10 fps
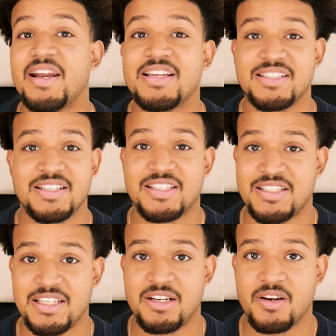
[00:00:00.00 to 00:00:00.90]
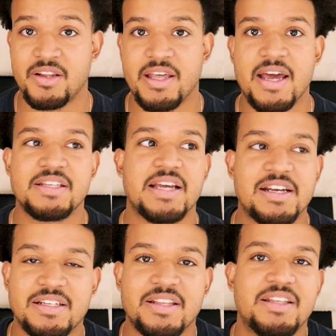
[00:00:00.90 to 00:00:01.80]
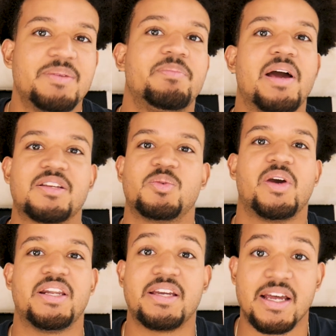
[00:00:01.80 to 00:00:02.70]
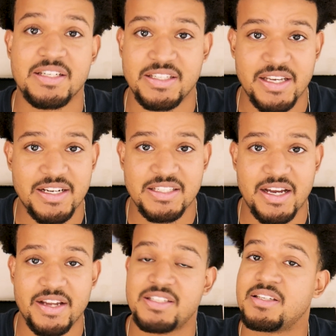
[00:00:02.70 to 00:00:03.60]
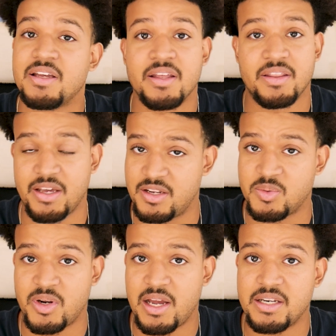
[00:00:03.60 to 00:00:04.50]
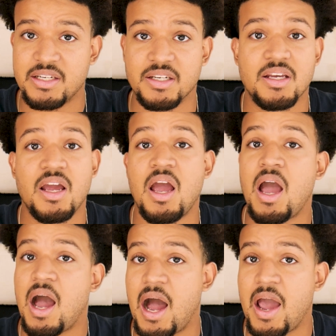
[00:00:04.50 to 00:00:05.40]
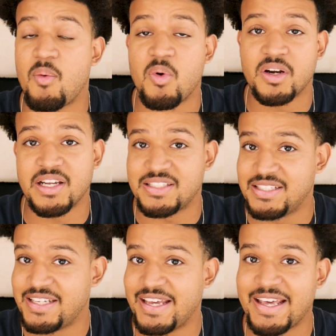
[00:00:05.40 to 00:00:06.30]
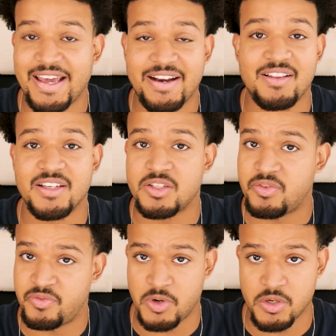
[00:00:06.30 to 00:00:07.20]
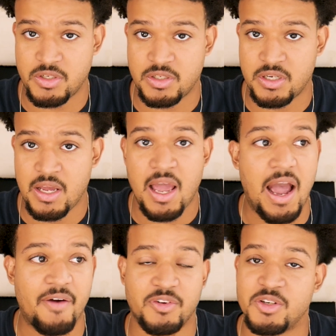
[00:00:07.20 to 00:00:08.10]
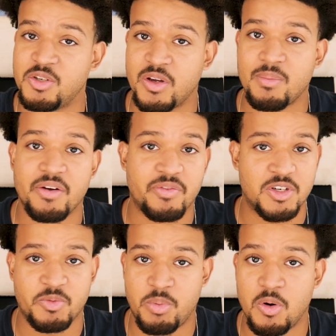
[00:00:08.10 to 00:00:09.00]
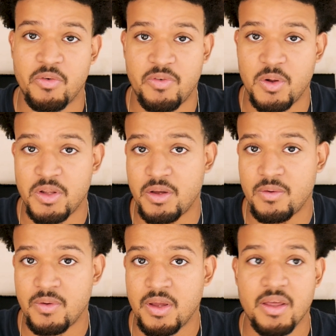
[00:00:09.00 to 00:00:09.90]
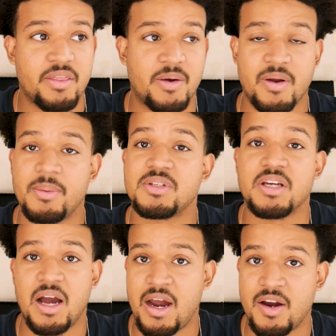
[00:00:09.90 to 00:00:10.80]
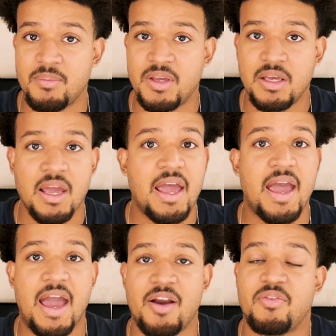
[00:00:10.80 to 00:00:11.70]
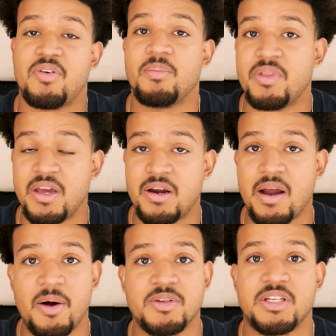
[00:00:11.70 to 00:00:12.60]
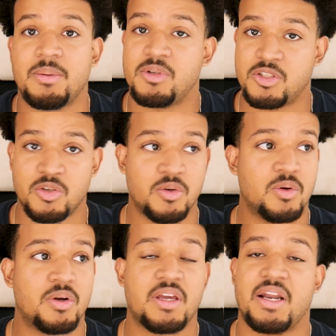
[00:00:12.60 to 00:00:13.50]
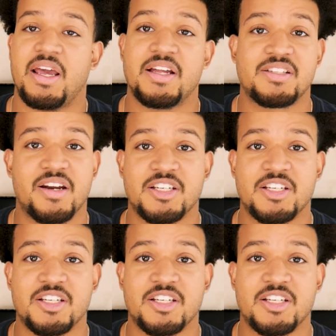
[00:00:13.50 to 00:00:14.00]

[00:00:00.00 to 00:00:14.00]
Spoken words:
is the secret. That is actually the best way to get into data science. That is what I did. I worked as a data analyst first. After doing my first portfolio, they were able to hire me. And from there, I was able to get hands-on